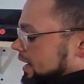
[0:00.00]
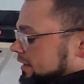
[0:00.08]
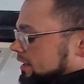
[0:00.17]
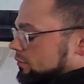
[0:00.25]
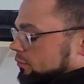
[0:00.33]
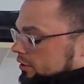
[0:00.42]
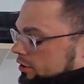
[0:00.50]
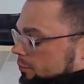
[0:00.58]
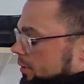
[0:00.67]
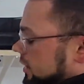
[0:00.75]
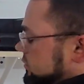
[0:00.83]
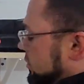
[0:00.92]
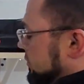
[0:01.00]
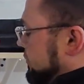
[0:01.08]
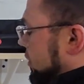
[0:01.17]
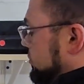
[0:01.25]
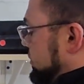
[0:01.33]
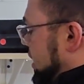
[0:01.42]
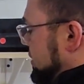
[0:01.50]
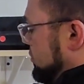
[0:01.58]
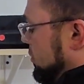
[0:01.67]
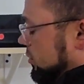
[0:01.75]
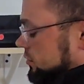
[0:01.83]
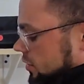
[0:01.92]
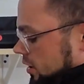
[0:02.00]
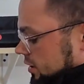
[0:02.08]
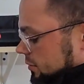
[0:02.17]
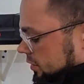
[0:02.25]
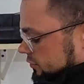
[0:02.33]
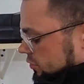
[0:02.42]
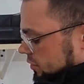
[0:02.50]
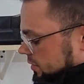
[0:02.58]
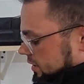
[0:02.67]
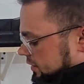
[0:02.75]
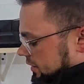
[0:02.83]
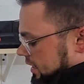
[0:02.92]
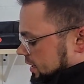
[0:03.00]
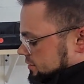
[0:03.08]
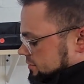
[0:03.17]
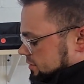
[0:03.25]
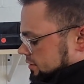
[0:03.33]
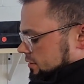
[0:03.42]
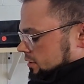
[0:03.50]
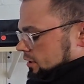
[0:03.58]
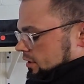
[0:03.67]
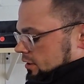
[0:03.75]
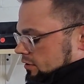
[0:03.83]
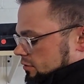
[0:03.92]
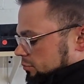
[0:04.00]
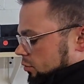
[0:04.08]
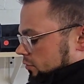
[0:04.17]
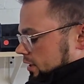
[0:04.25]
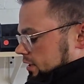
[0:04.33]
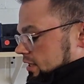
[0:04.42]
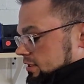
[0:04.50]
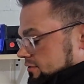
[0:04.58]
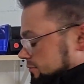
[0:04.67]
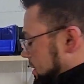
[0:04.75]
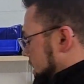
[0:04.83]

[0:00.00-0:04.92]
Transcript: Again, we're going to go back to our foam tape when we're talking about terminating the ends here and pull that adhesive